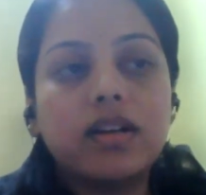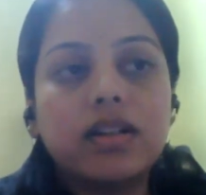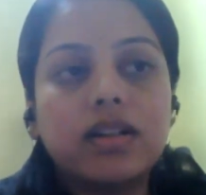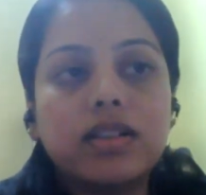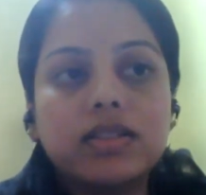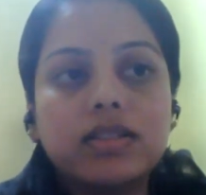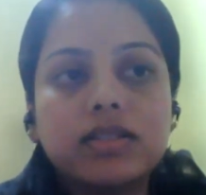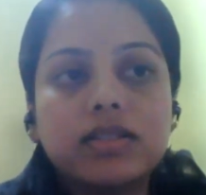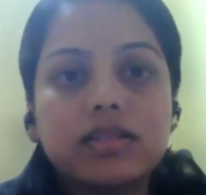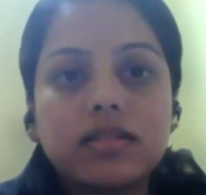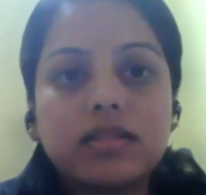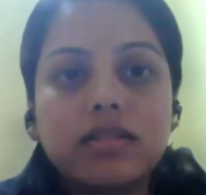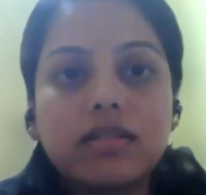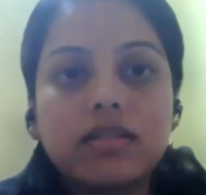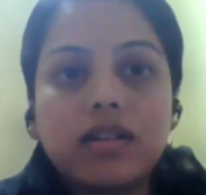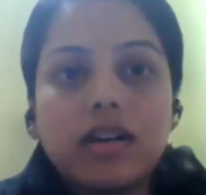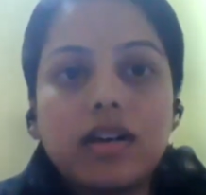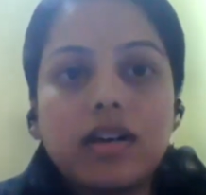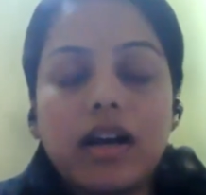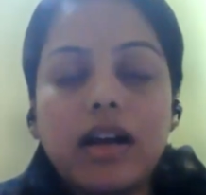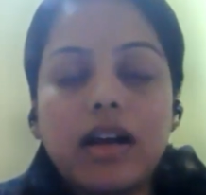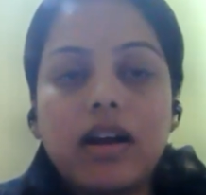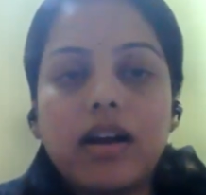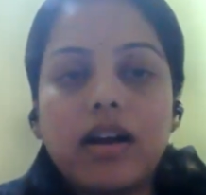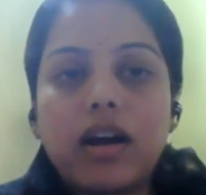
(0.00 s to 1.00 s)
So
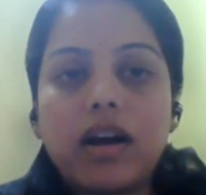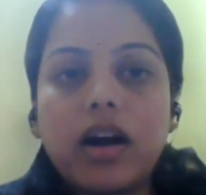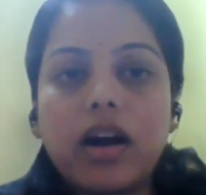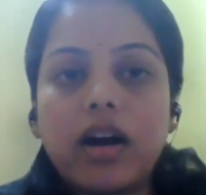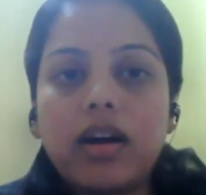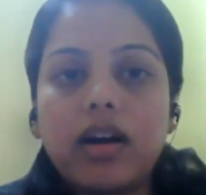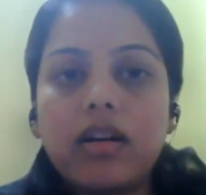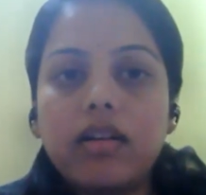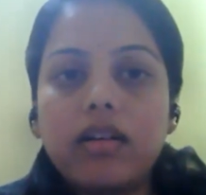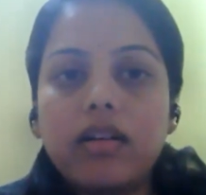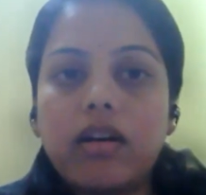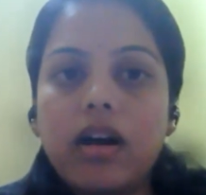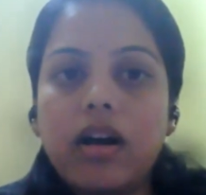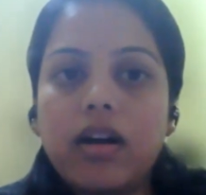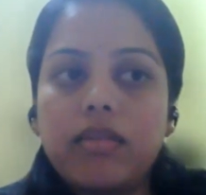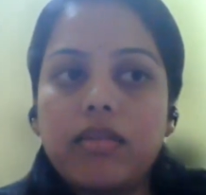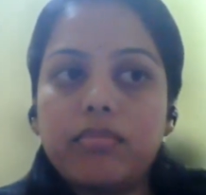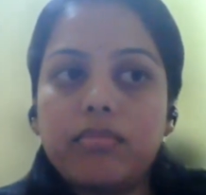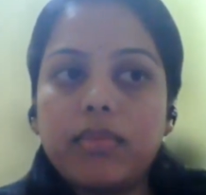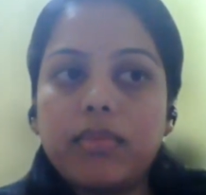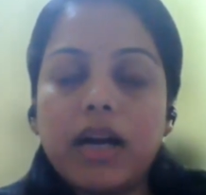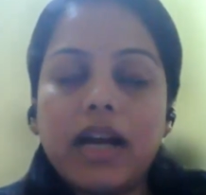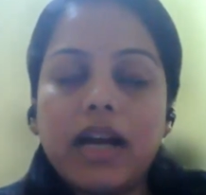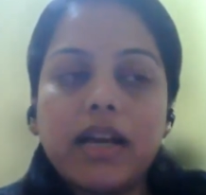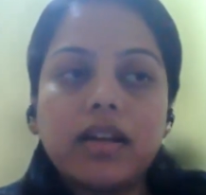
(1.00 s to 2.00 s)

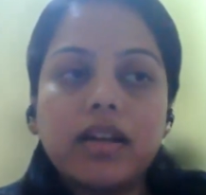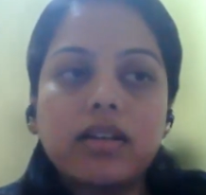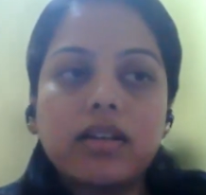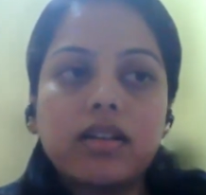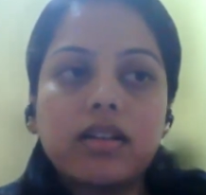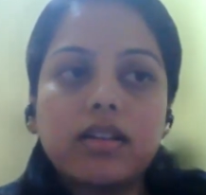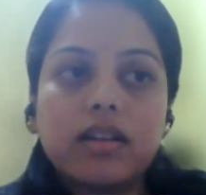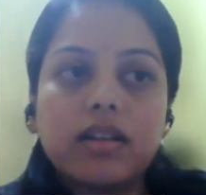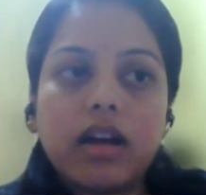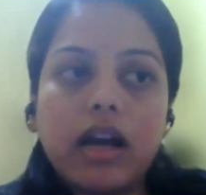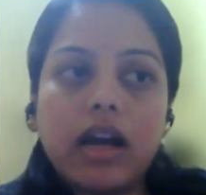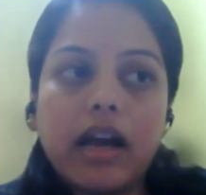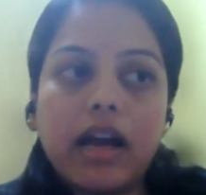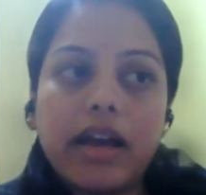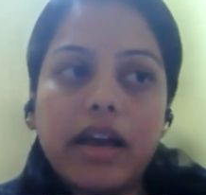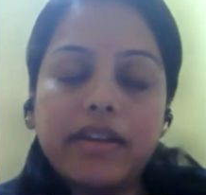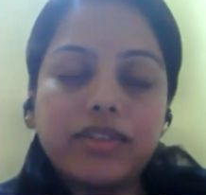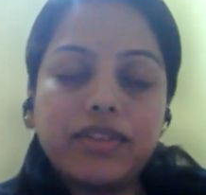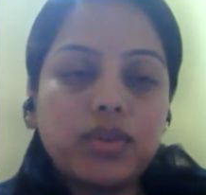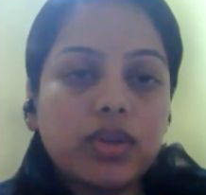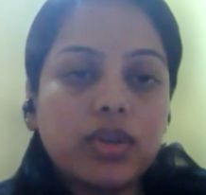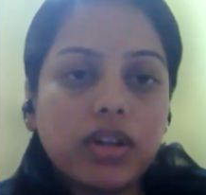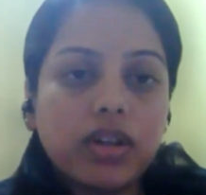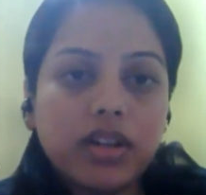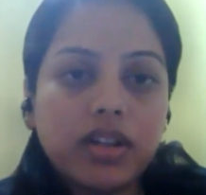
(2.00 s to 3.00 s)
I
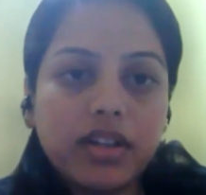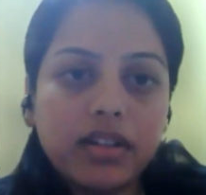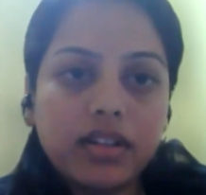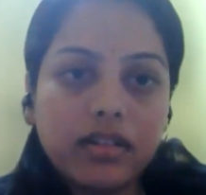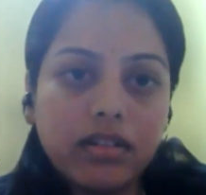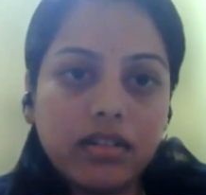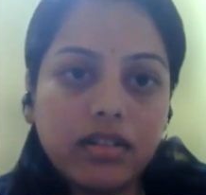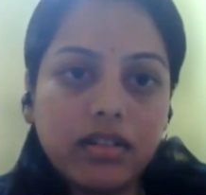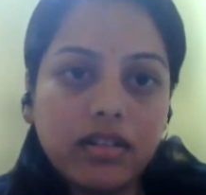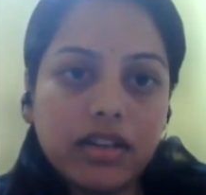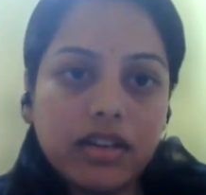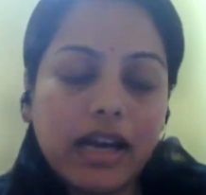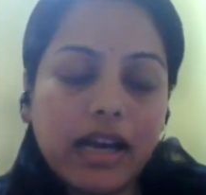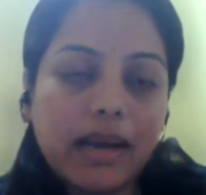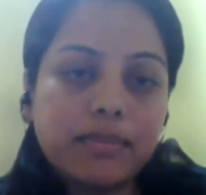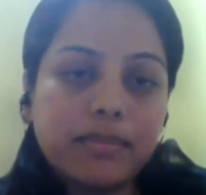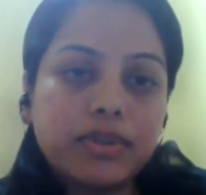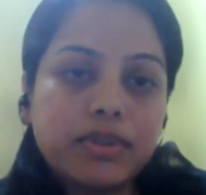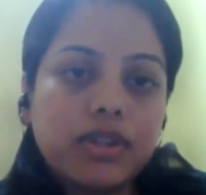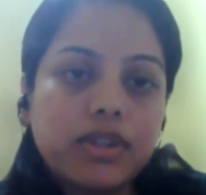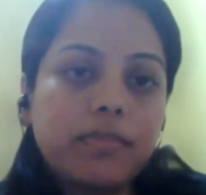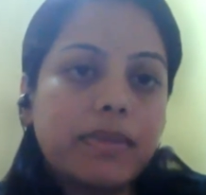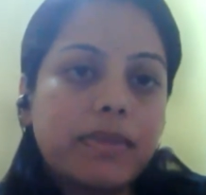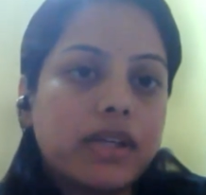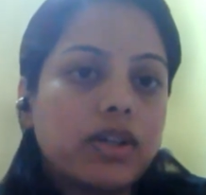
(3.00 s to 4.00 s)
took a gap,
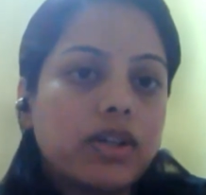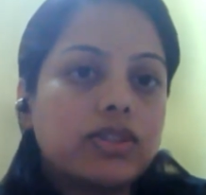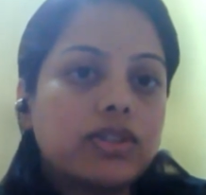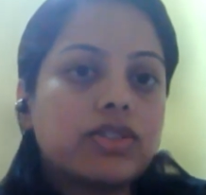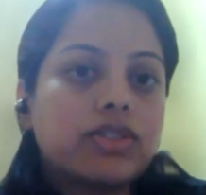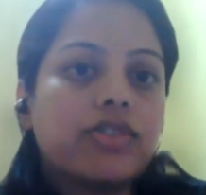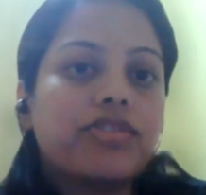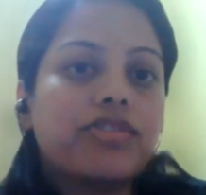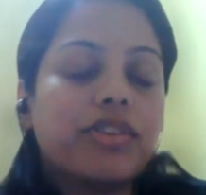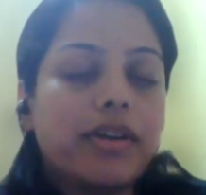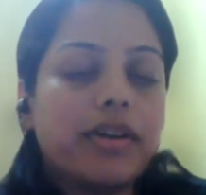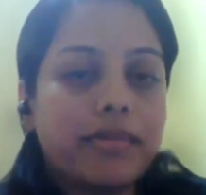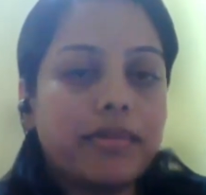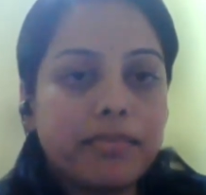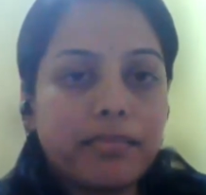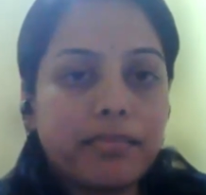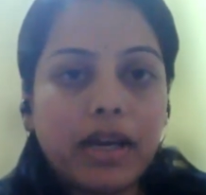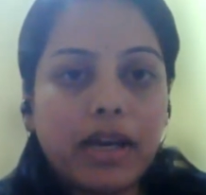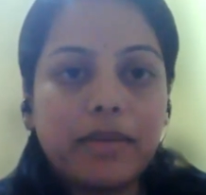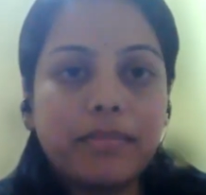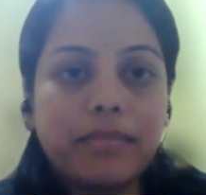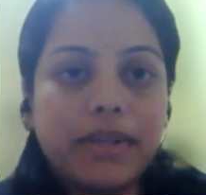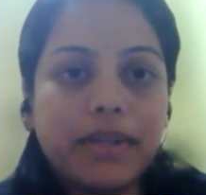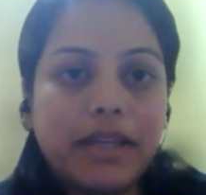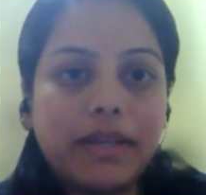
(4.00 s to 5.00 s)
sir, because of
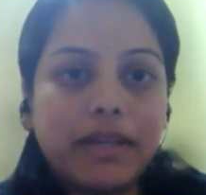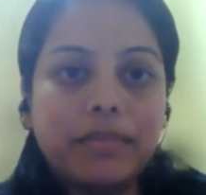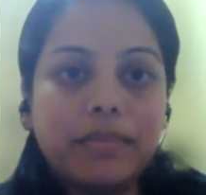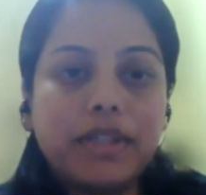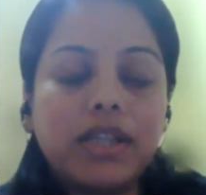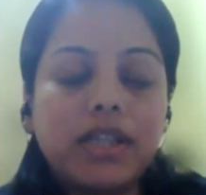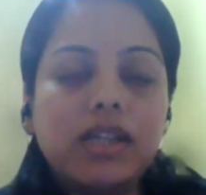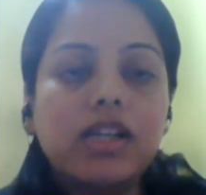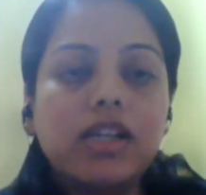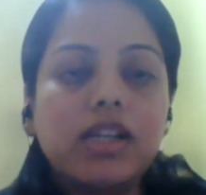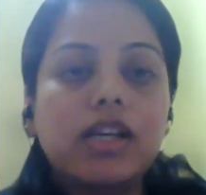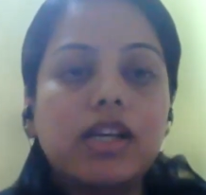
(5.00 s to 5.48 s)
my baby.